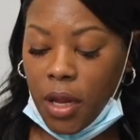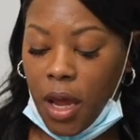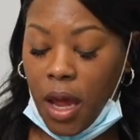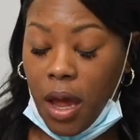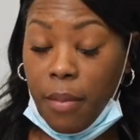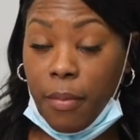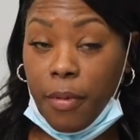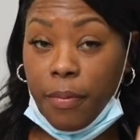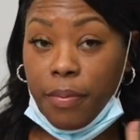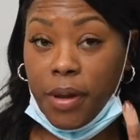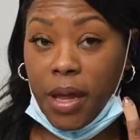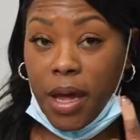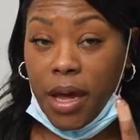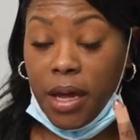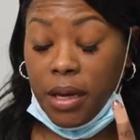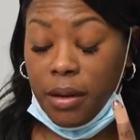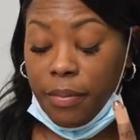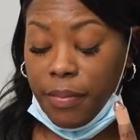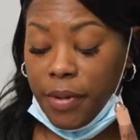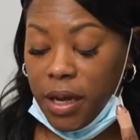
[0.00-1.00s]
I'm
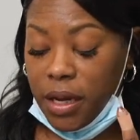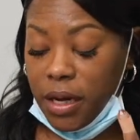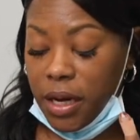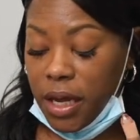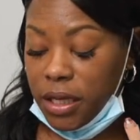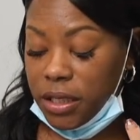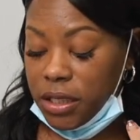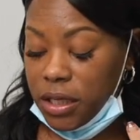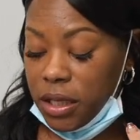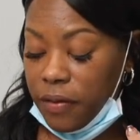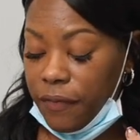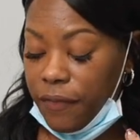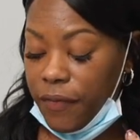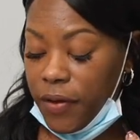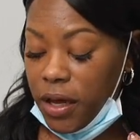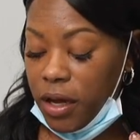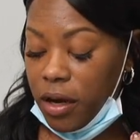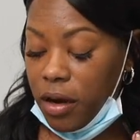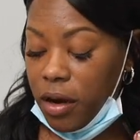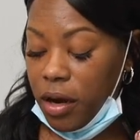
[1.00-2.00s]
applying the Band-Aid to the finger,